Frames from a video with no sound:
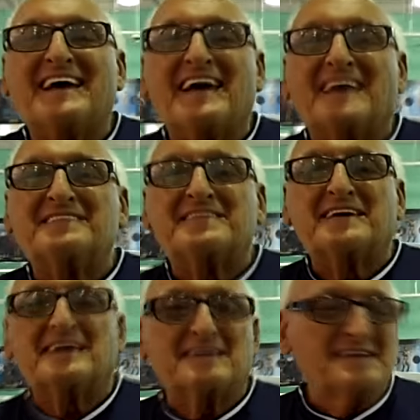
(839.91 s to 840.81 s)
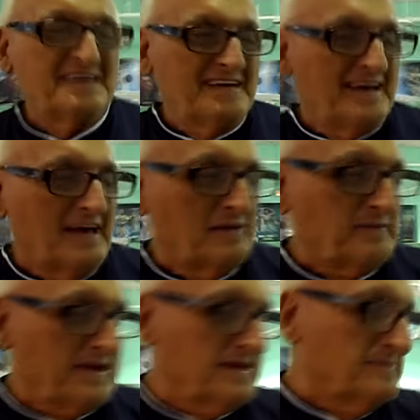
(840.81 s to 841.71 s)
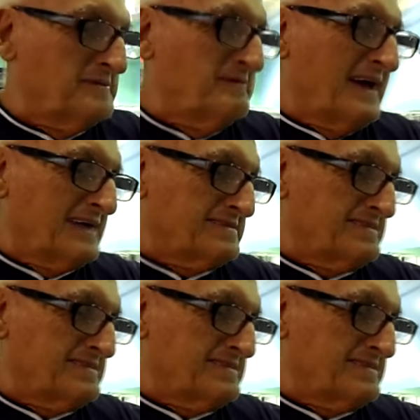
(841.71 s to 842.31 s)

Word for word: How, everything look good to you? I'll be coming back